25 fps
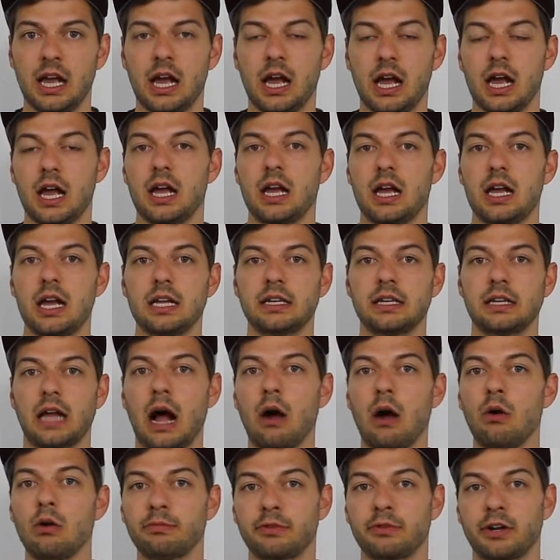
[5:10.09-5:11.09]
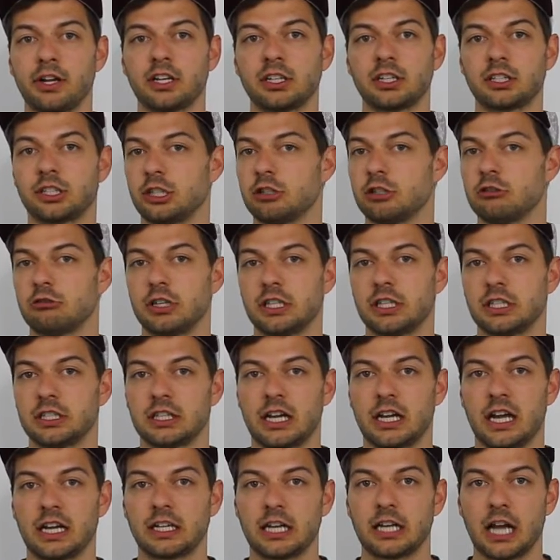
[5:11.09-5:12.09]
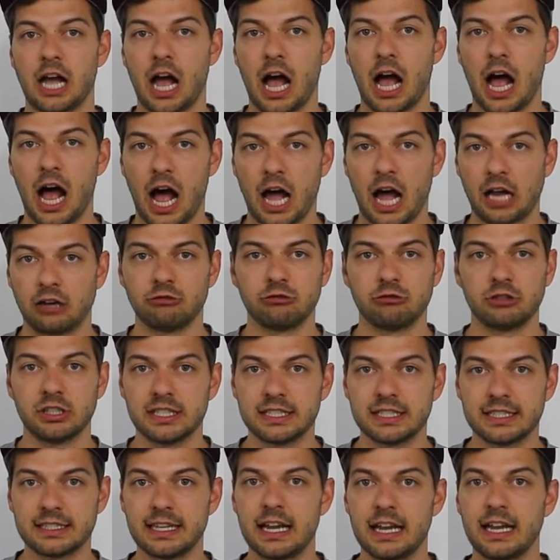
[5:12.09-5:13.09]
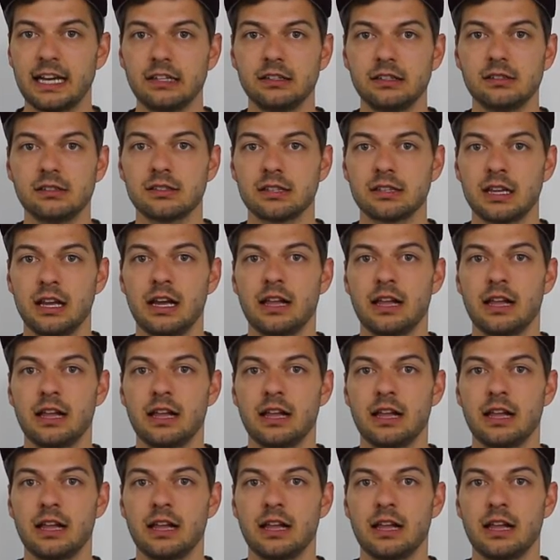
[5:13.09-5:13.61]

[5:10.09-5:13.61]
and our product generated like 100 sales,